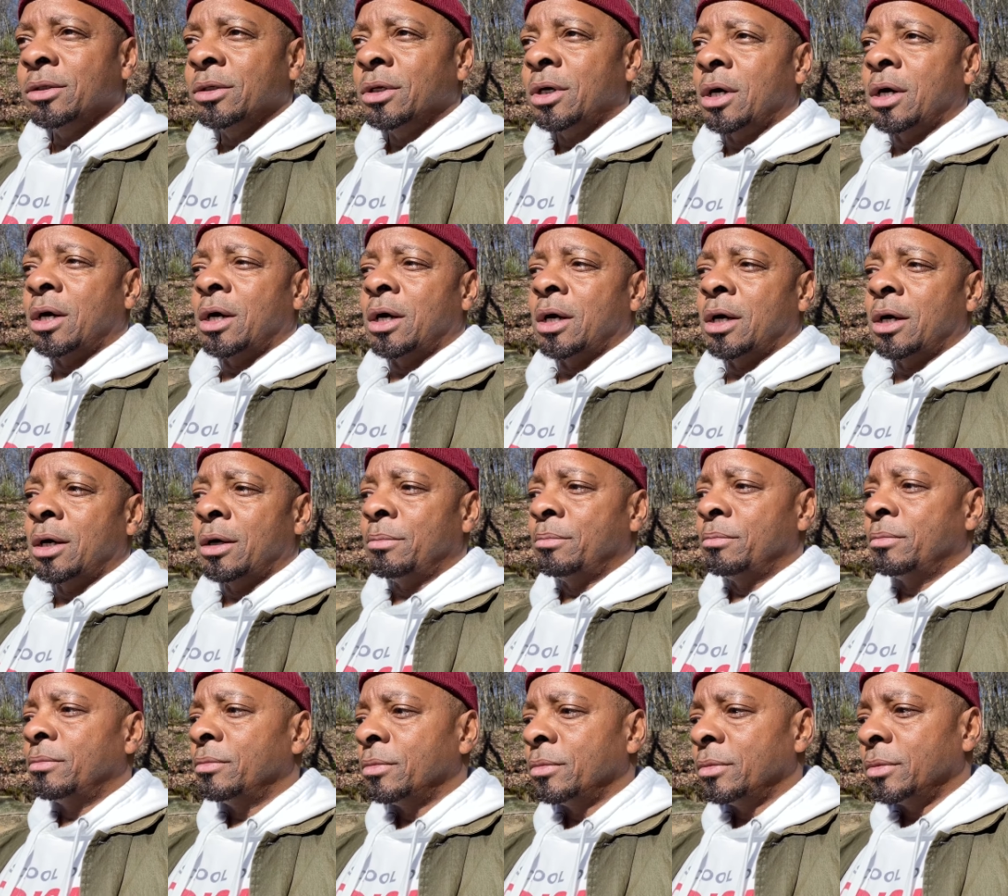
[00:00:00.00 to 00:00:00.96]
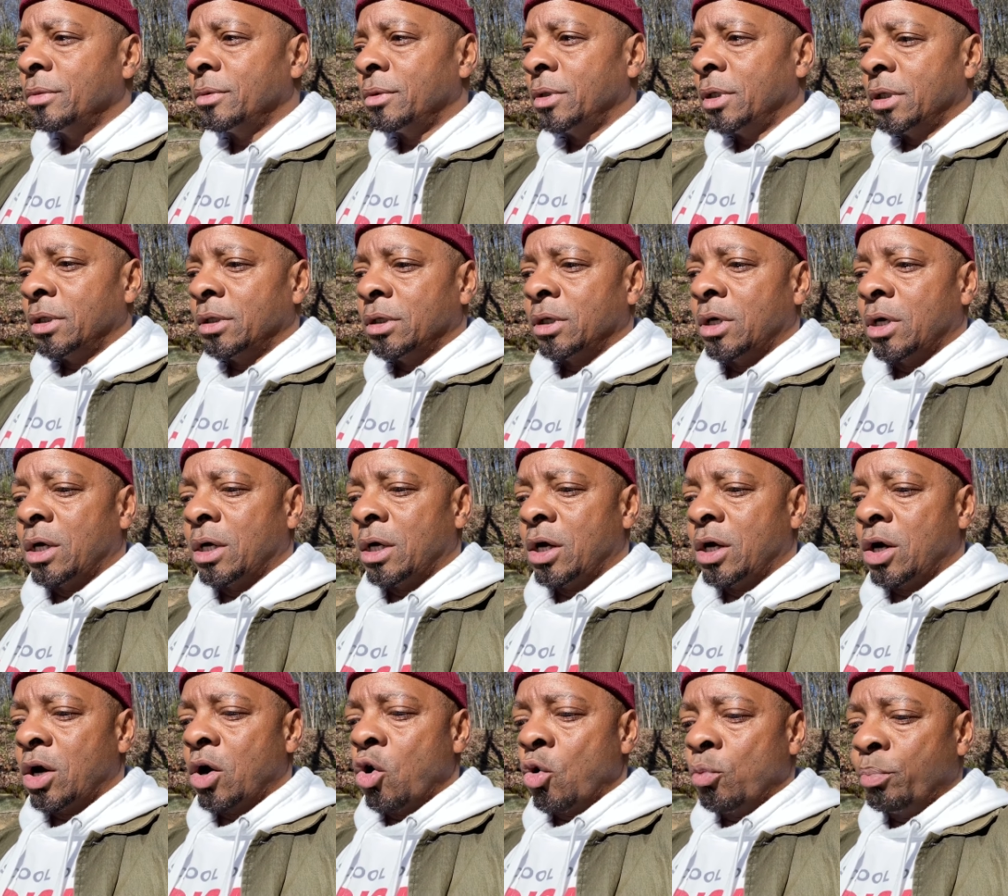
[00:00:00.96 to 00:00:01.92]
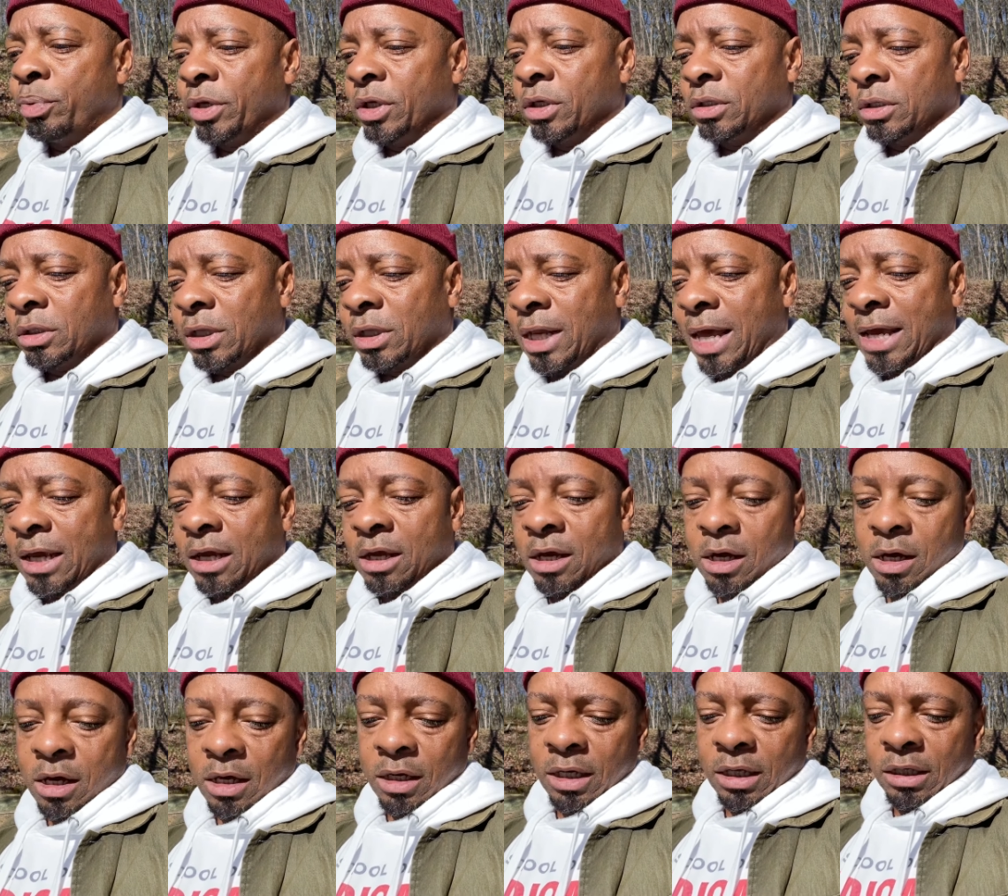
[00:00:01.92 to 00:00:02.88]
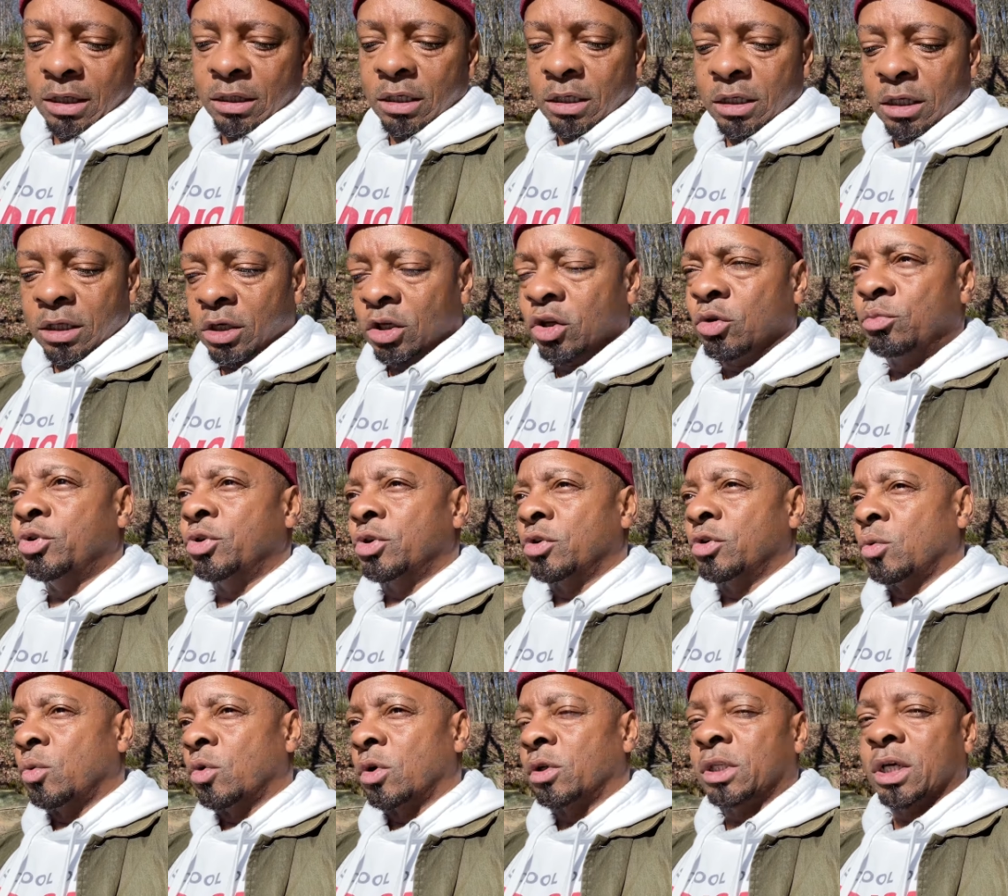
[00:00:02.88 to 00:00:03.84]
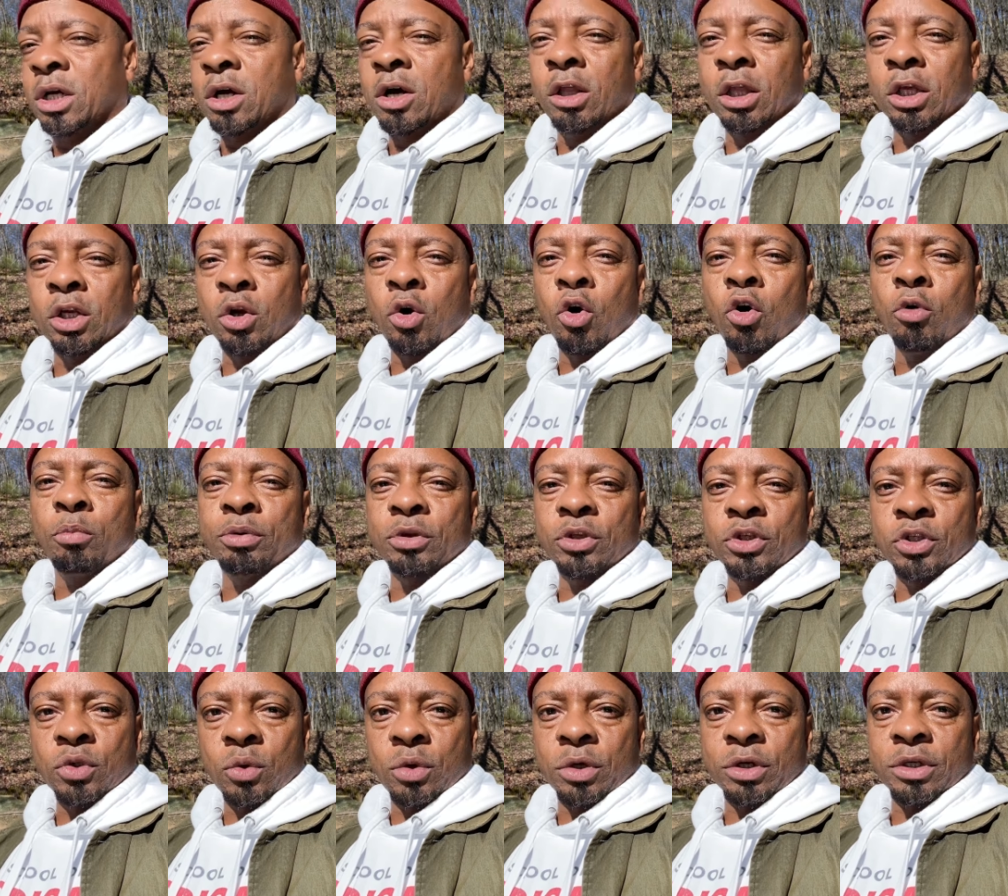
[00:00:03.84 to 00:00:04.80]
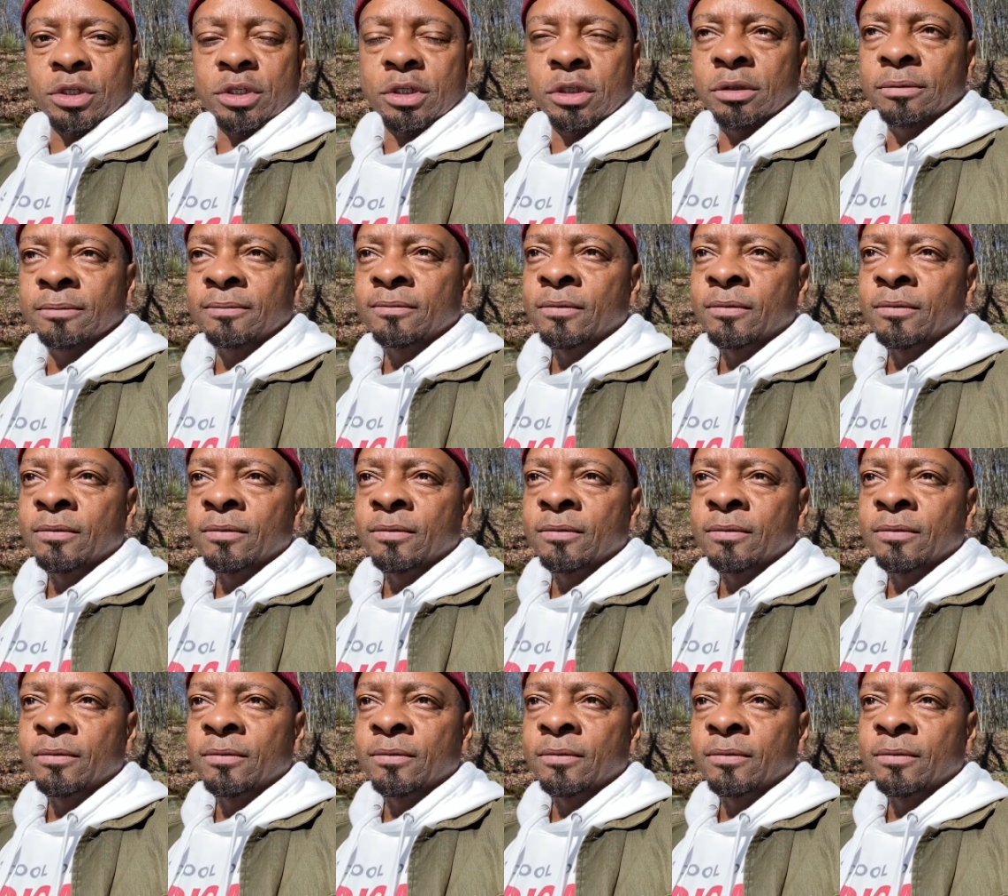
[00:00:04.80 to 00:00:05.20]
Um, uh, open like uh, in the in the computer world they call it open source